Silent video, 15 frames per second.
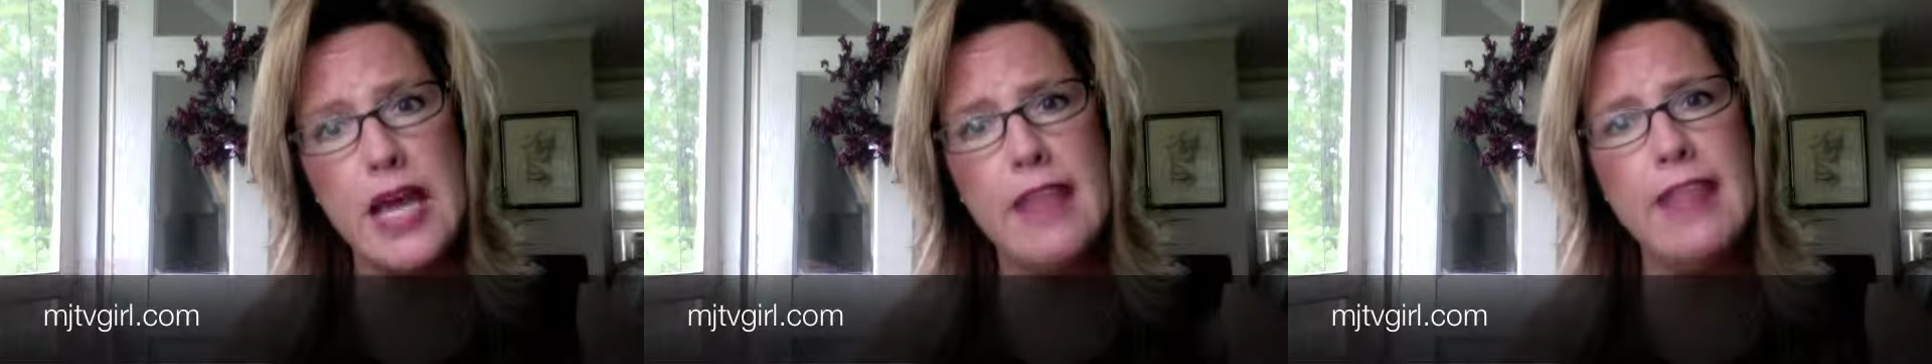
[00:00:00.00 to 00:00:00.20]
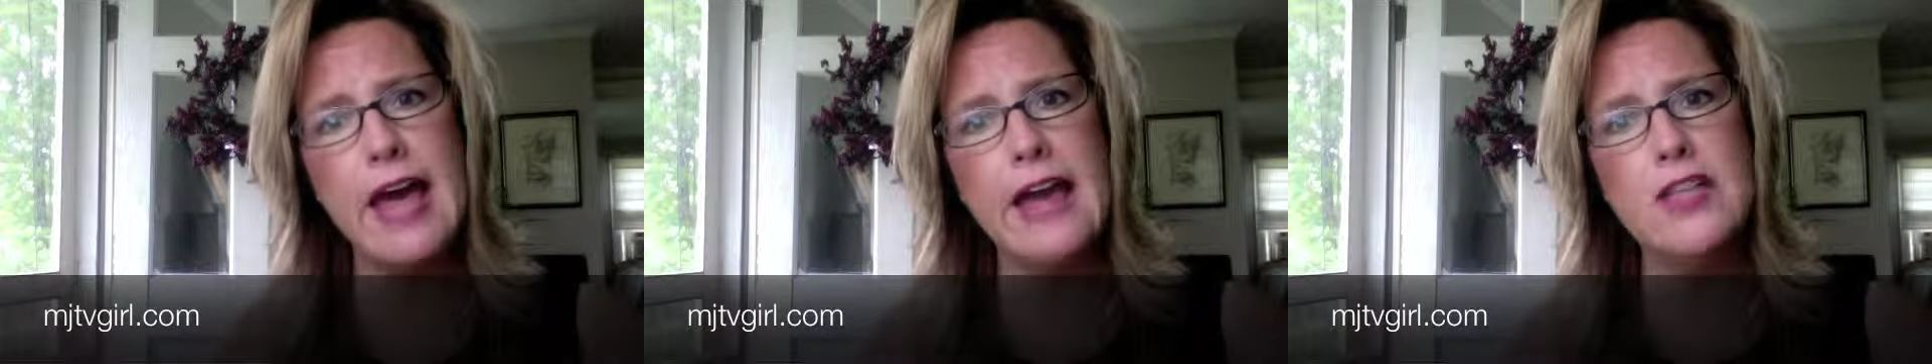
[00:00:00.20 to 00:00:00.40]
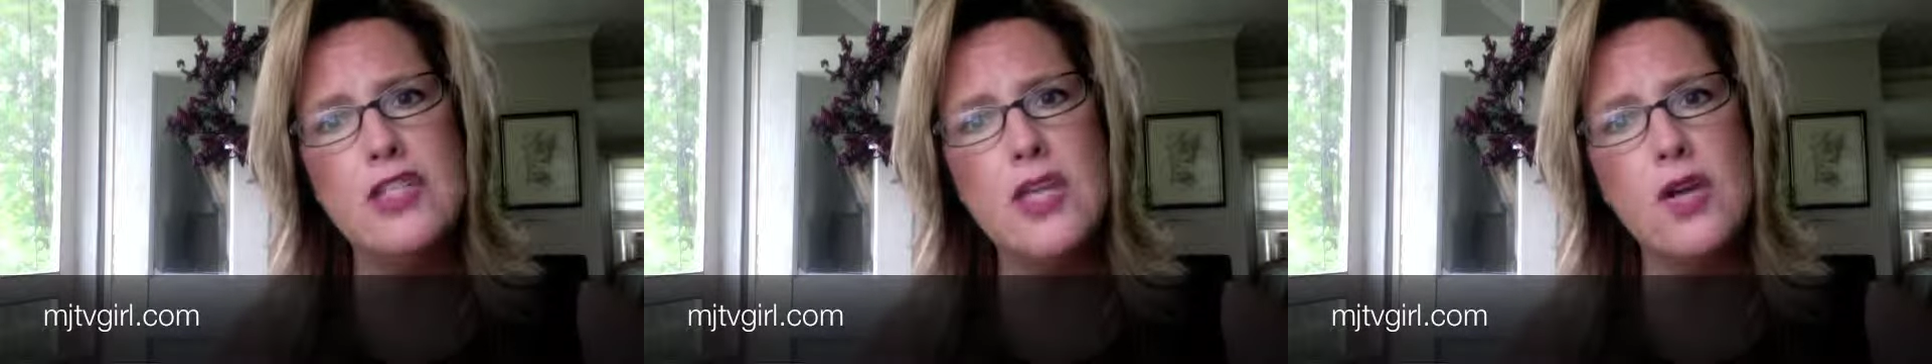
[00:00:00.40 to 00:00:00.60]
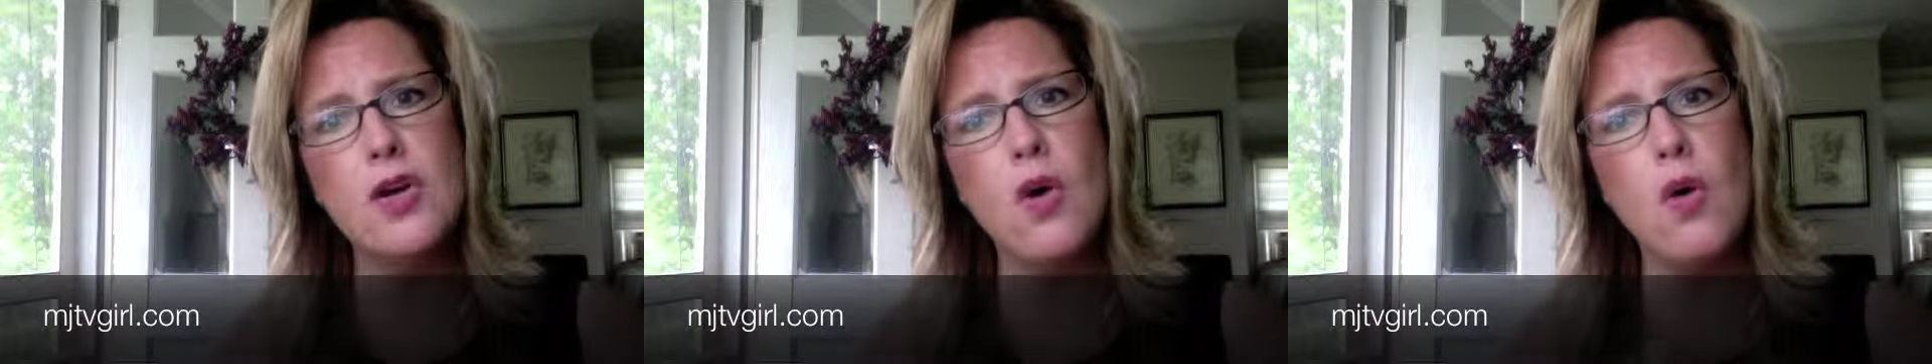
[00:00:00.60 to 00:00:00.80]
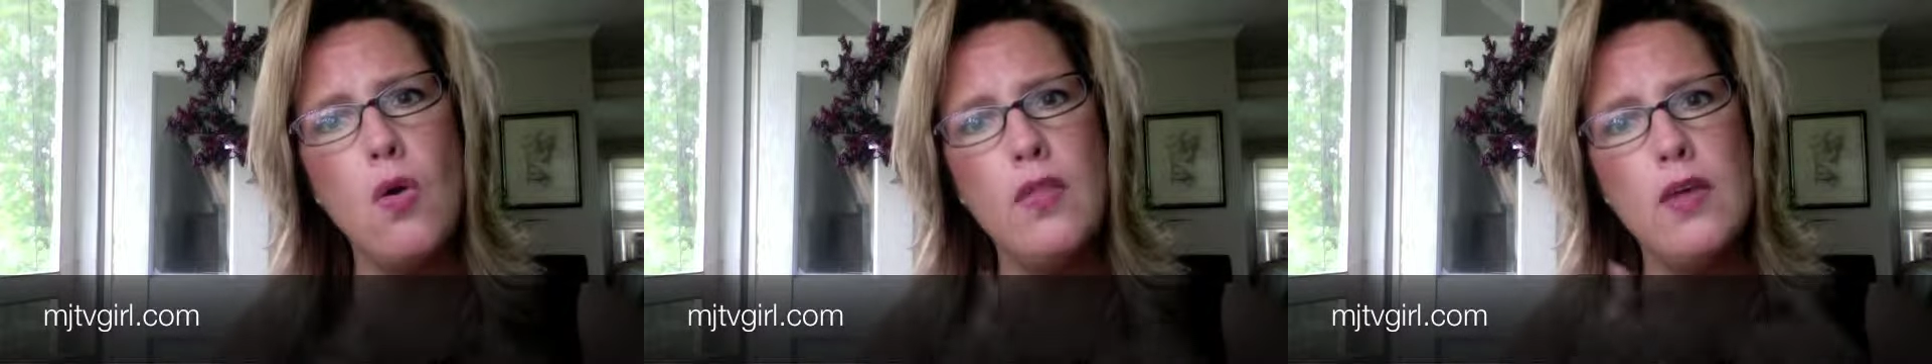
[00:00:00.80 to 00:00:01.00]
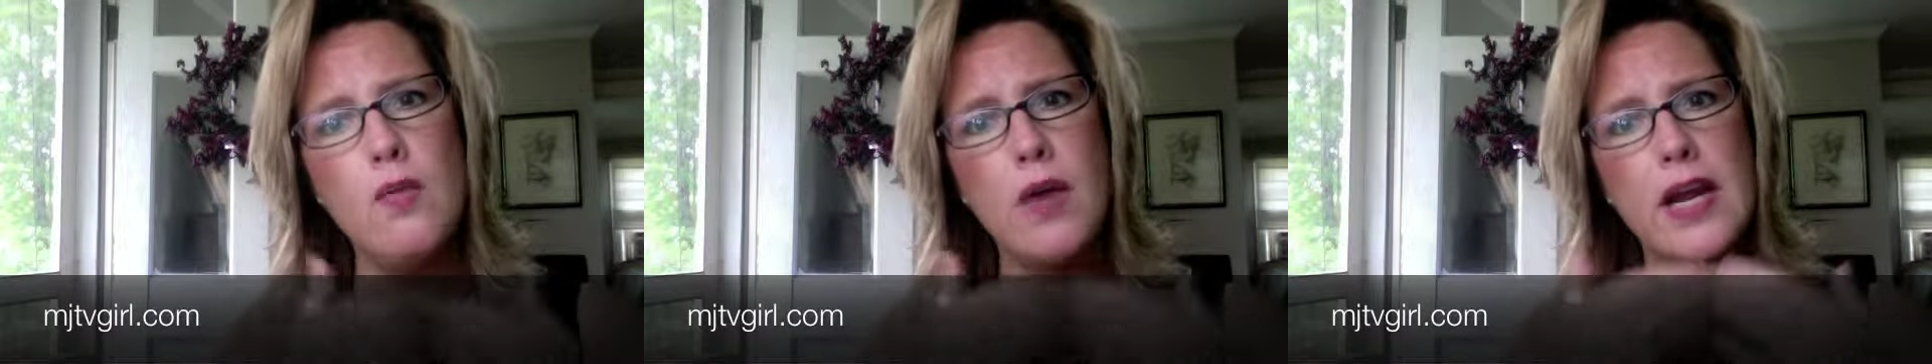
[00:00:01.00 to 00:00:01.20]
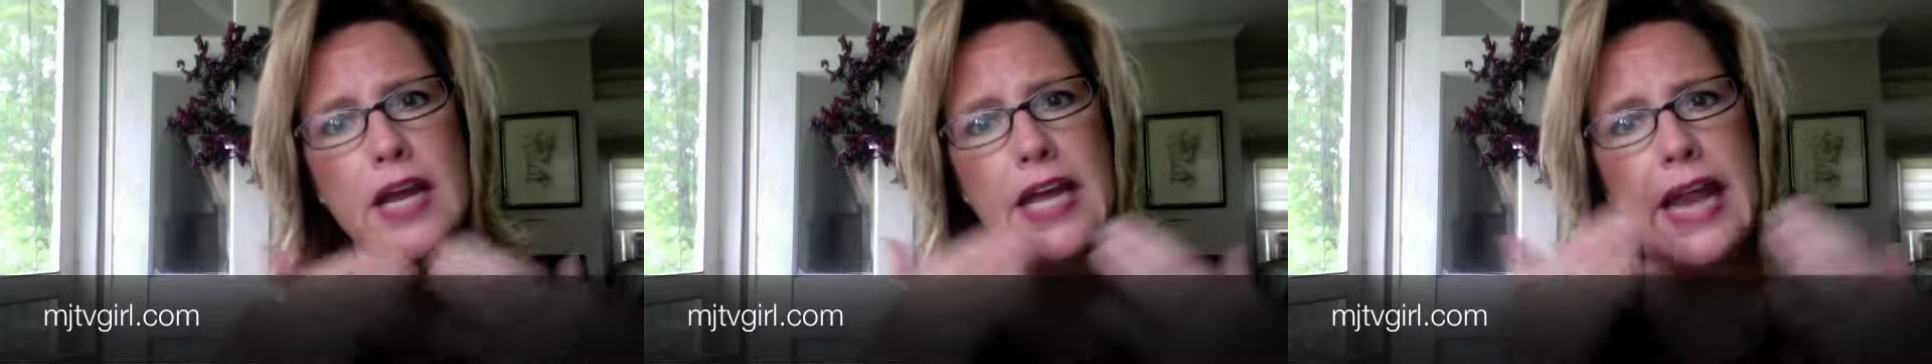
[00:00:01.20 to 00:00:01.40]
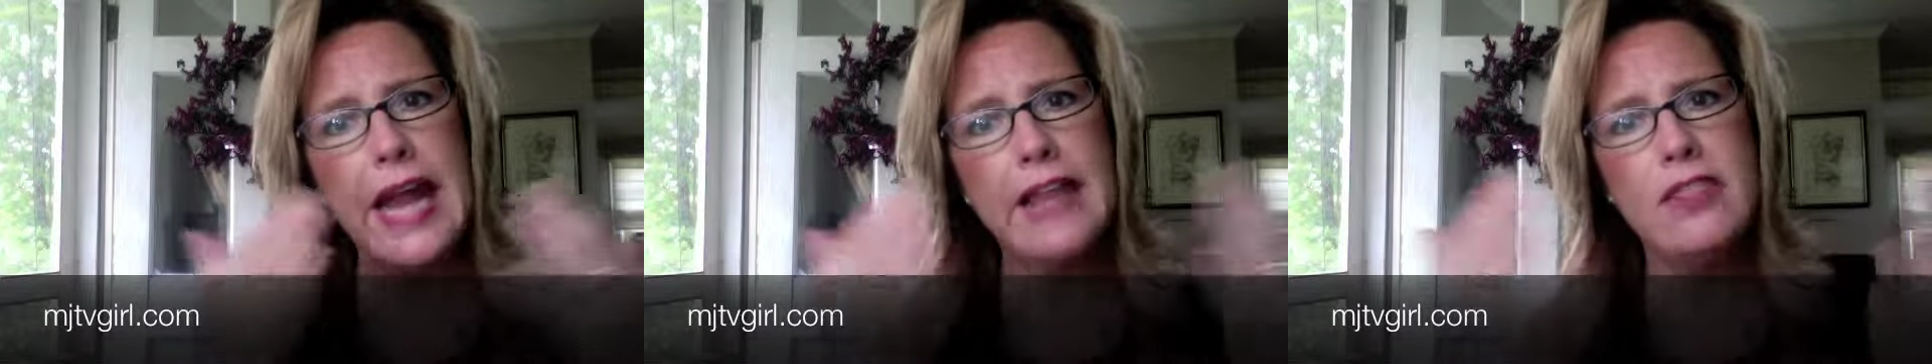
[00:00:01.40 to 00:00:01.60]
That is their goal. They want to
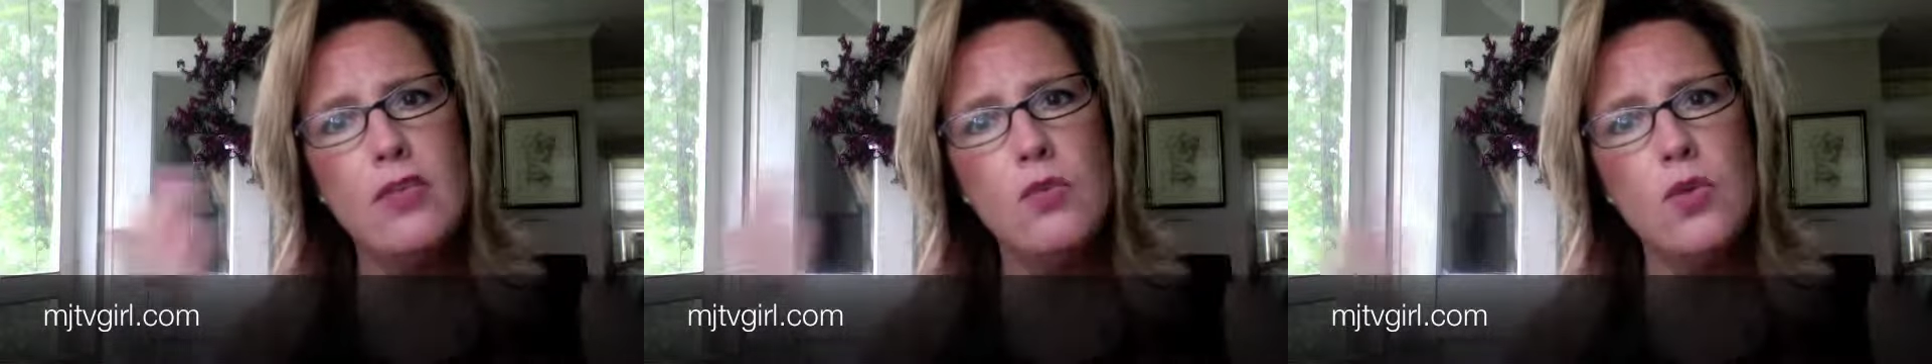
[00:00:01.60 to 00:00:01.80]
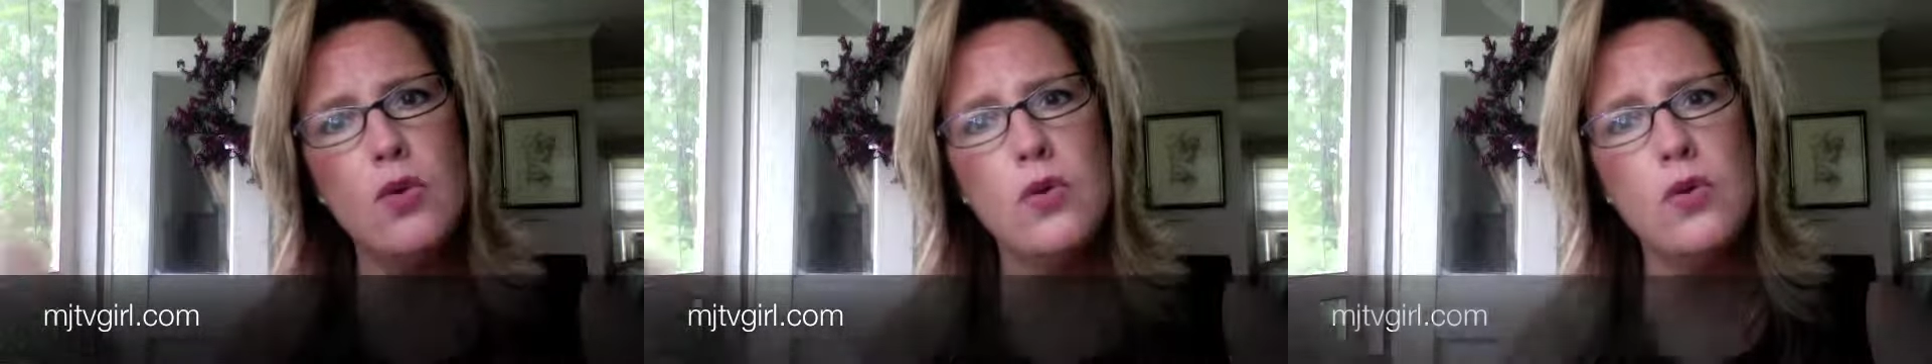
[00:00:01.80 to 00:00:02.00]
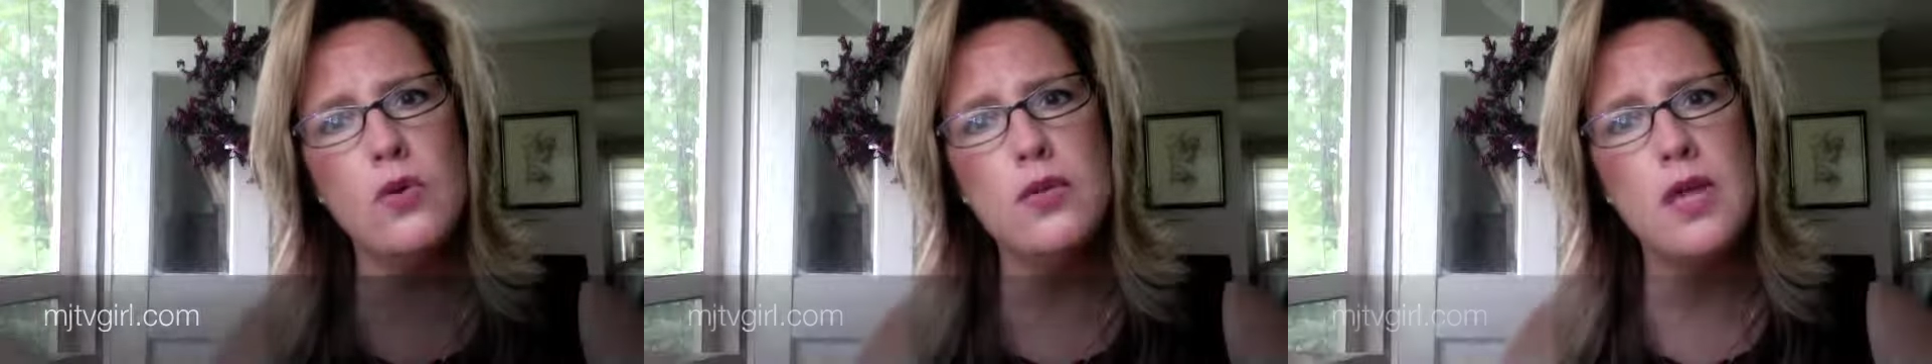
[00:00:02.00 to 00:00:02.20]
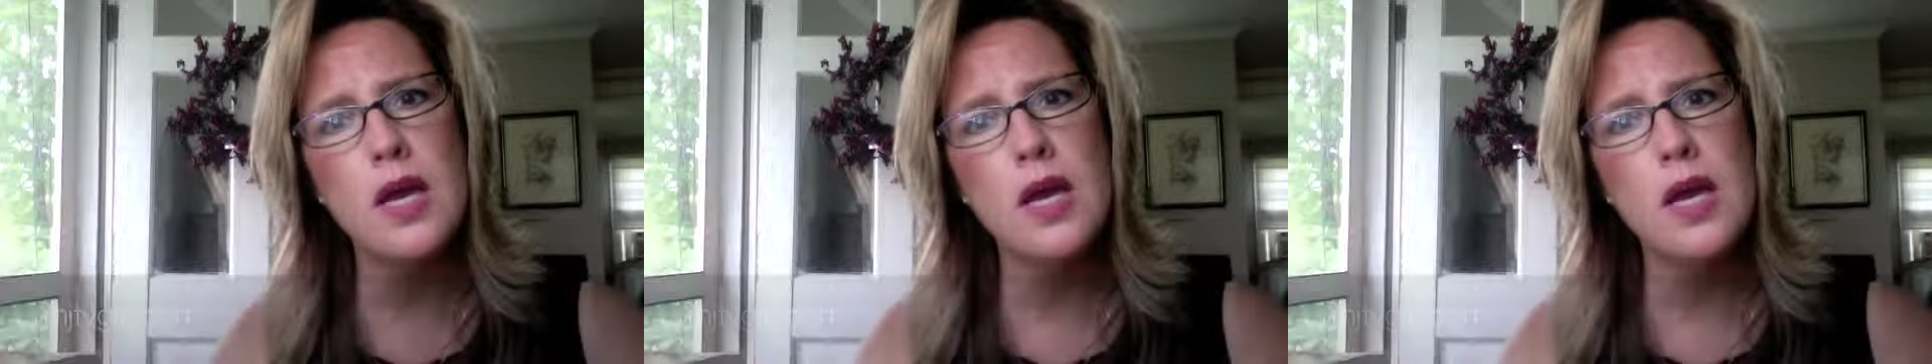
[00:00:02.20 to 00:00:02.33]
connect the world